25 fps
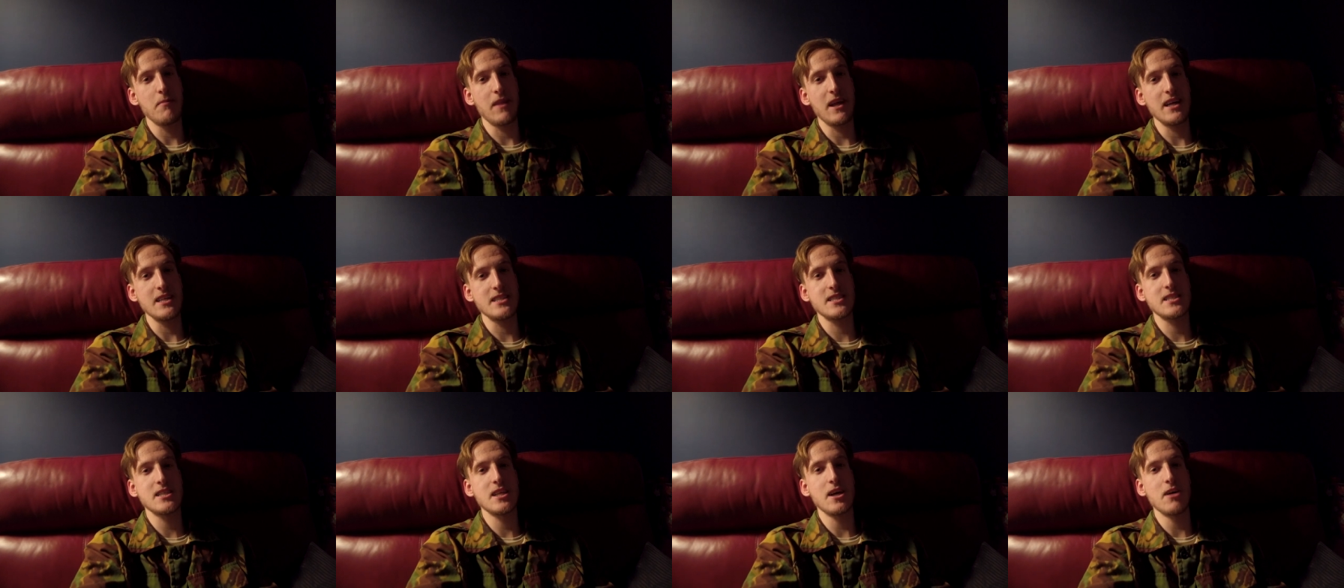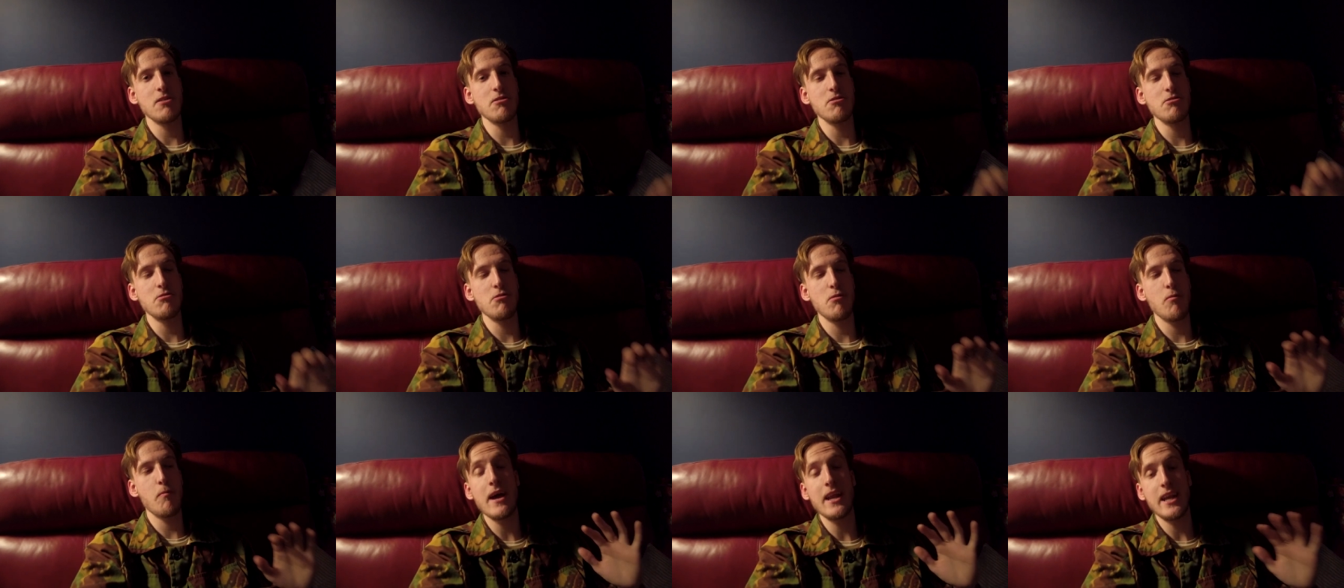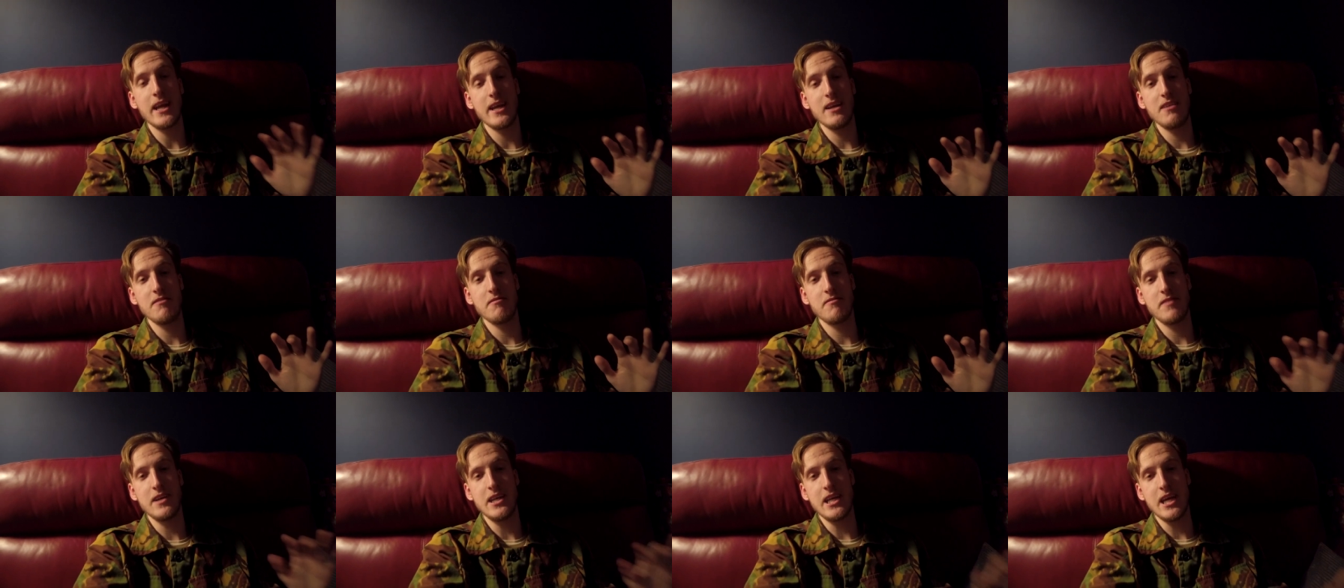There's so
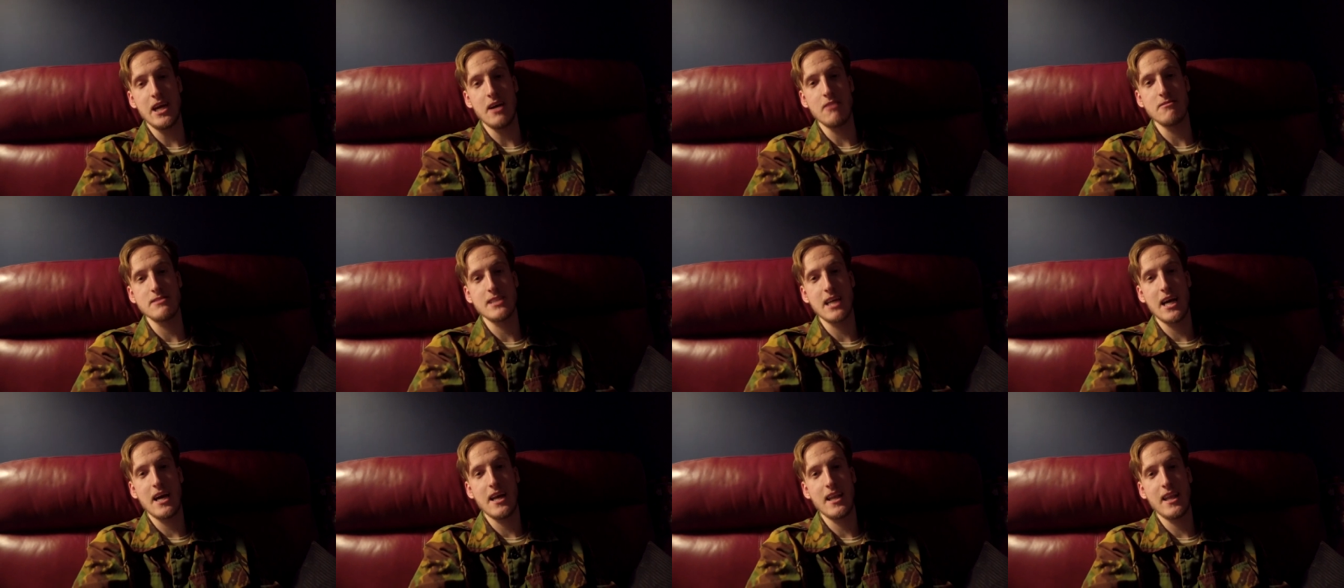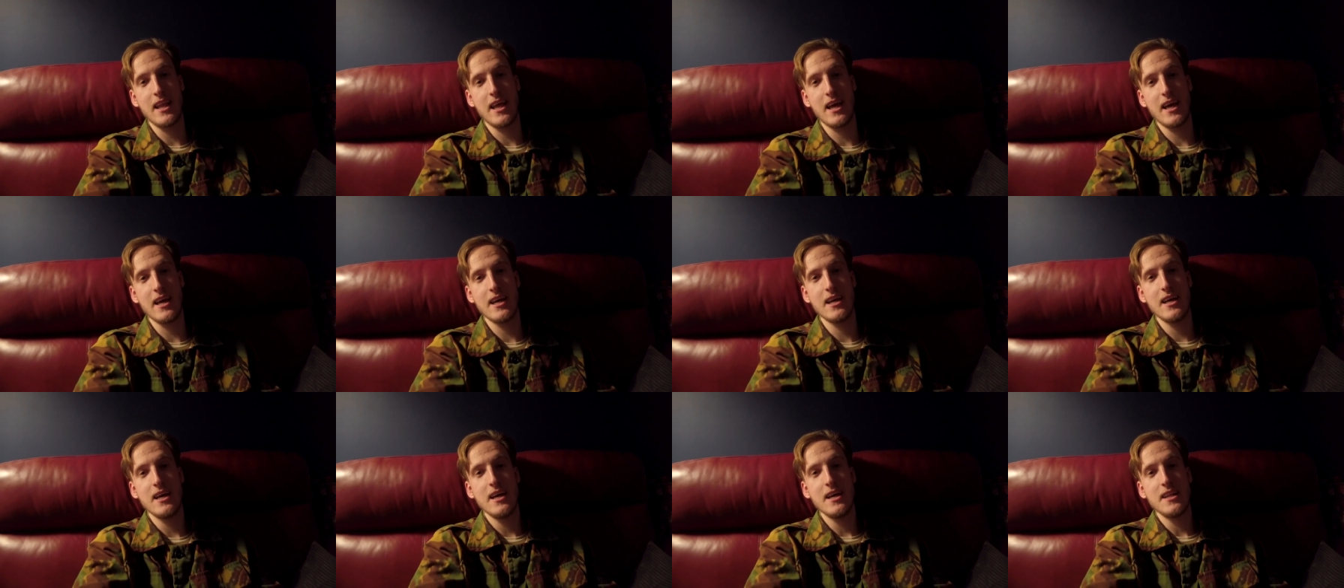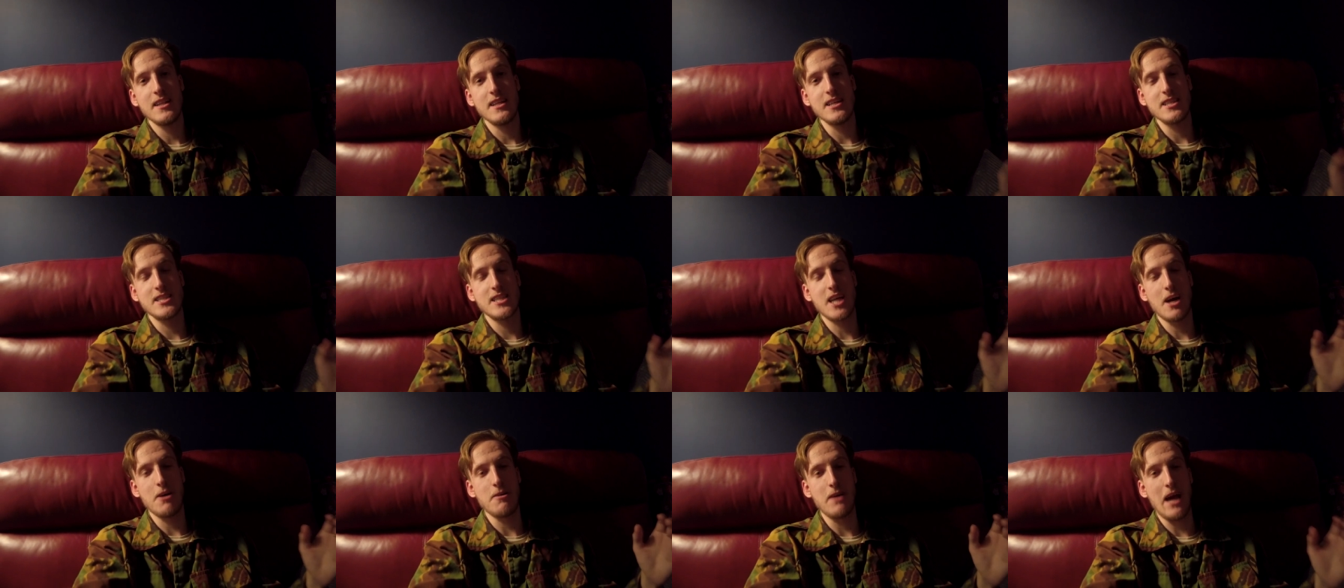many videos out there
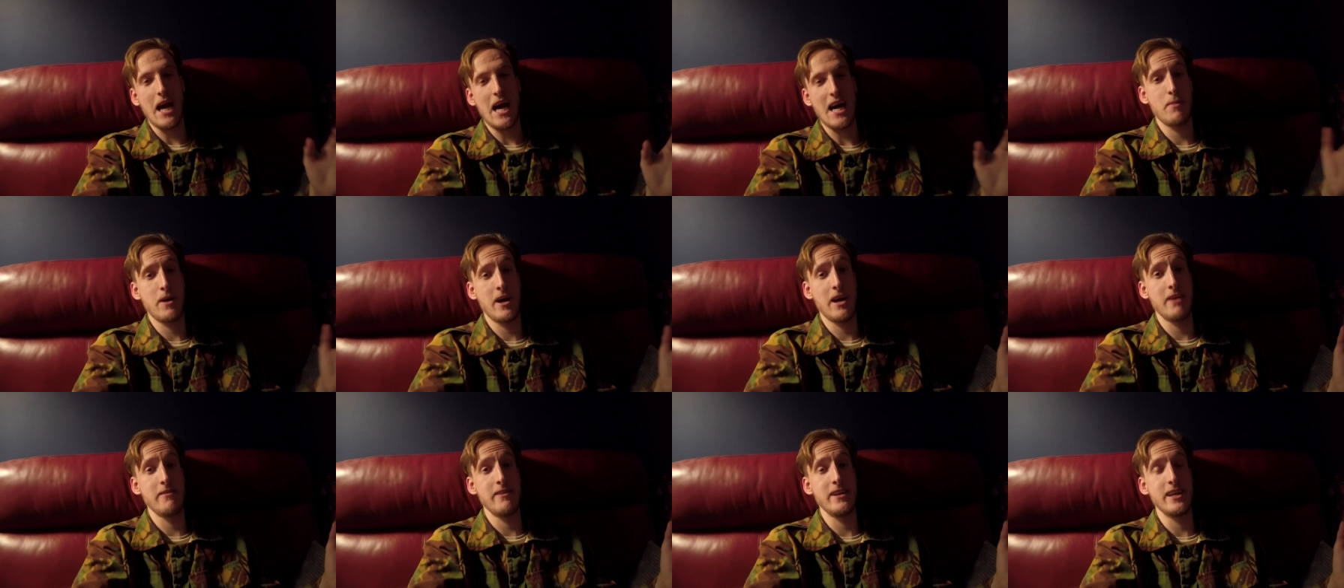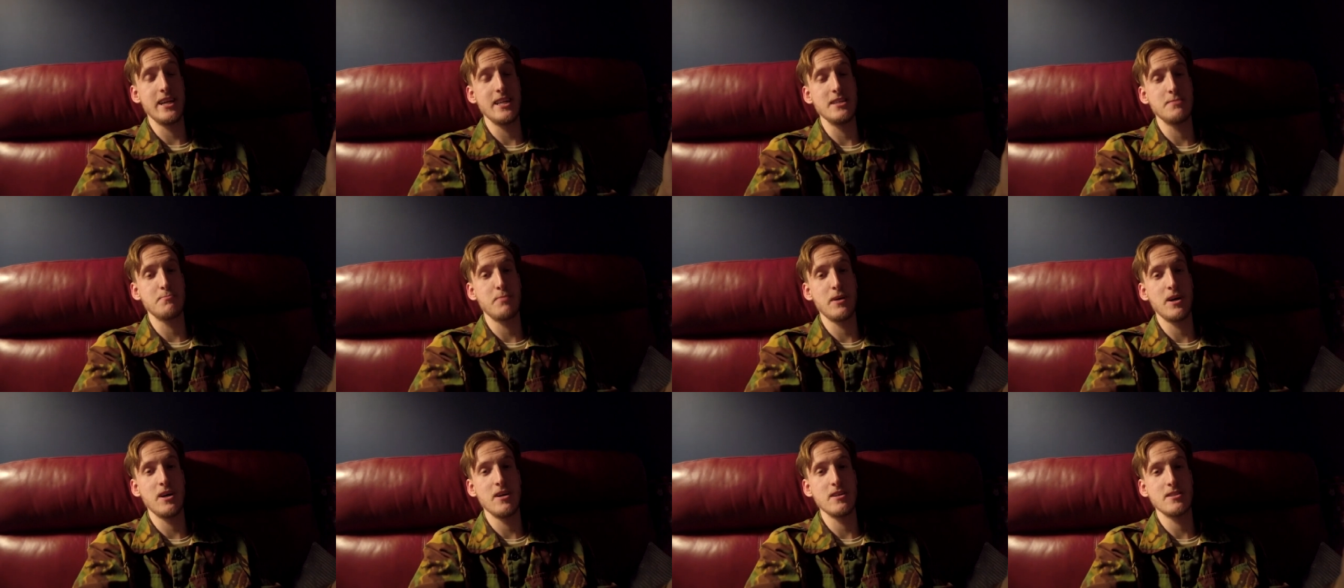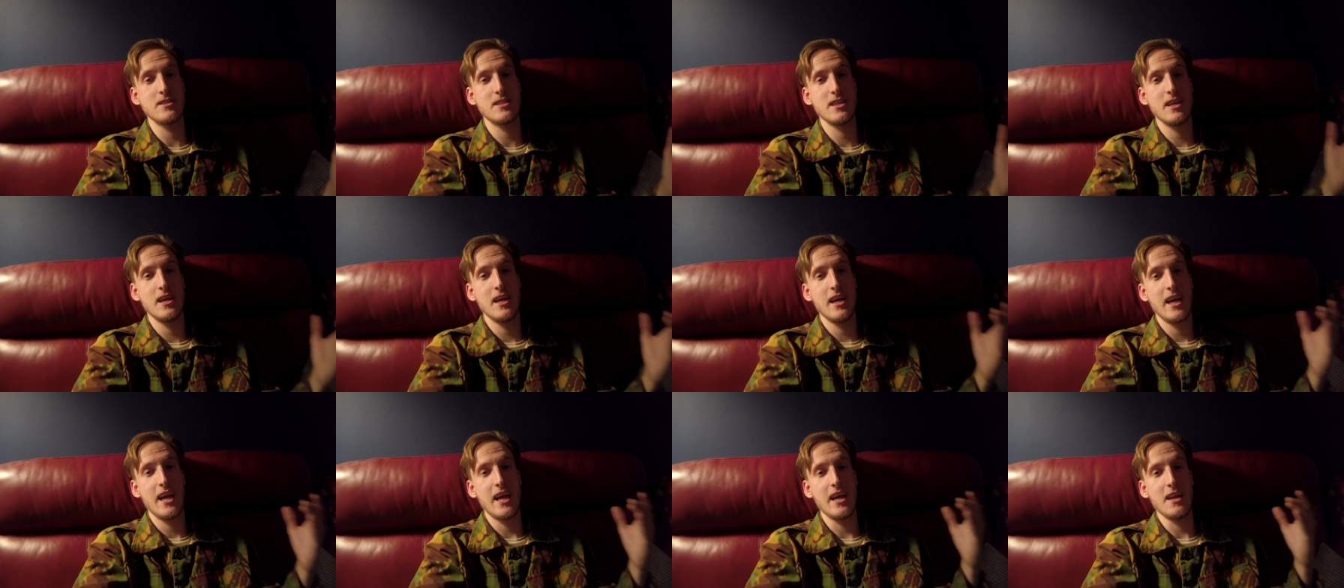that show you how preparing these
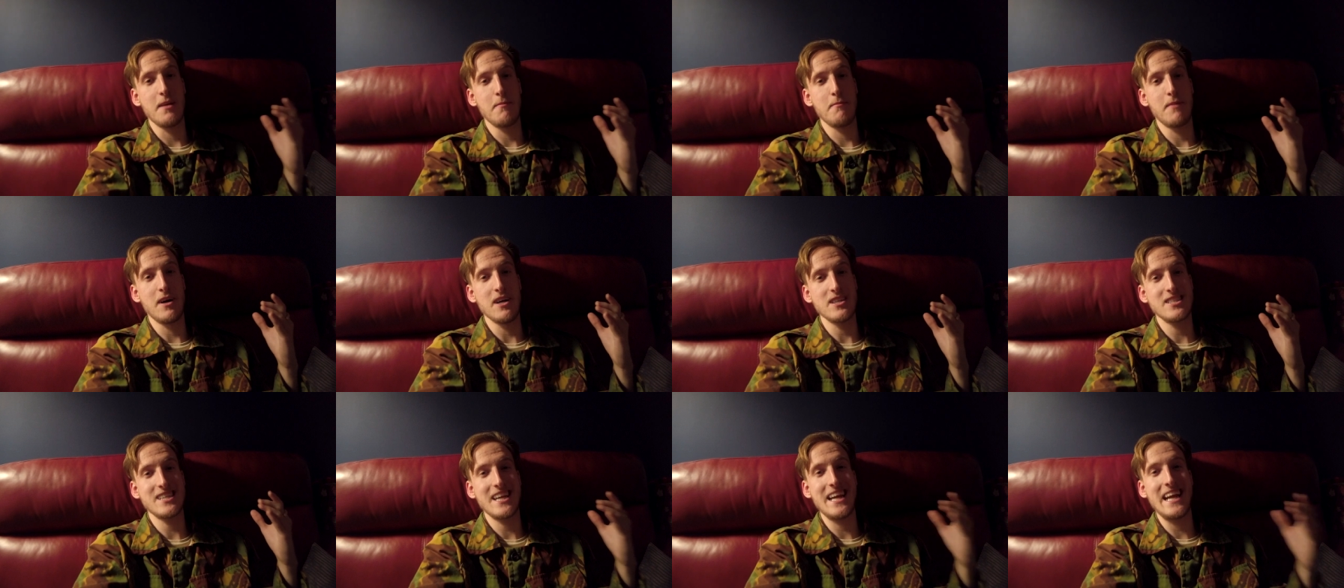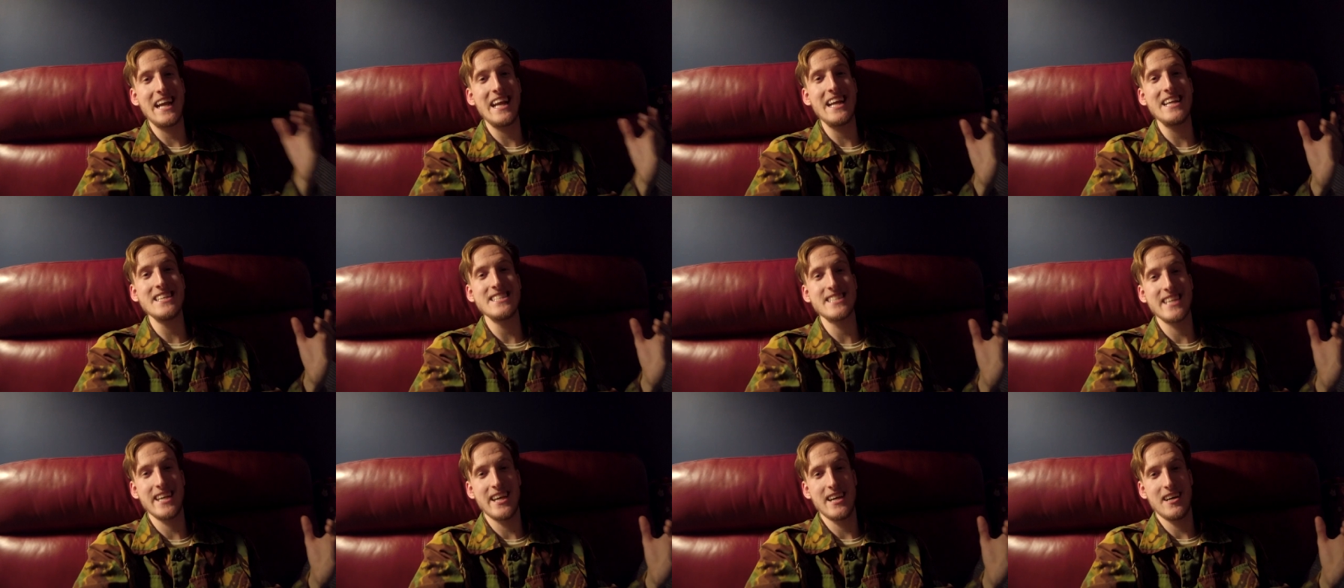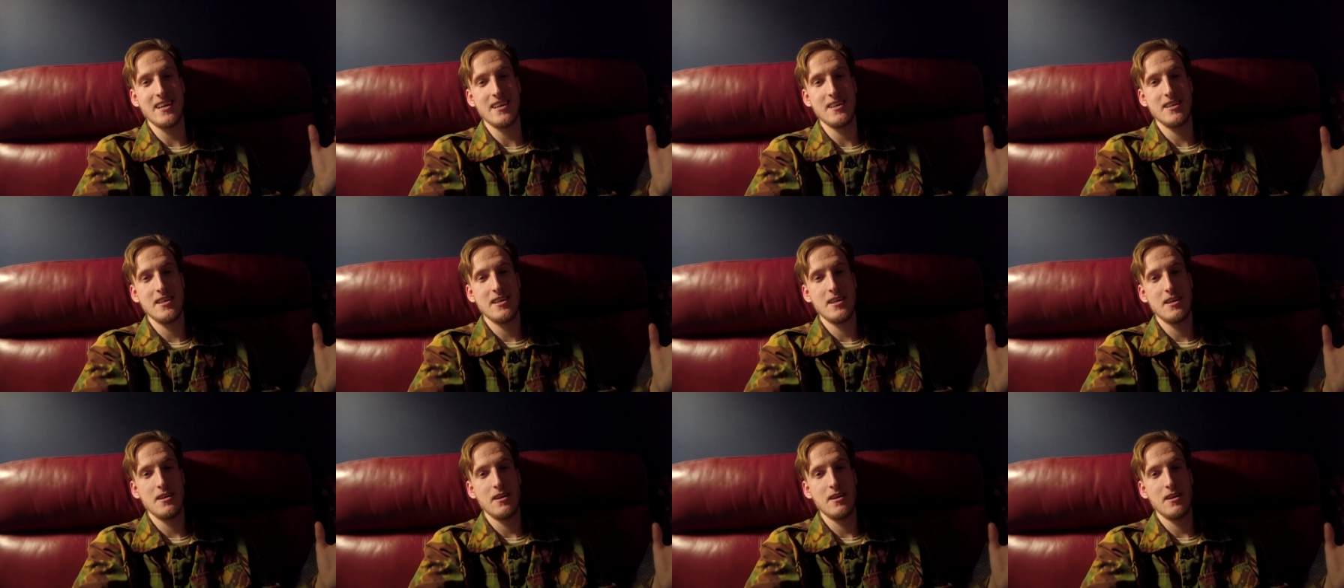birds in a much easier,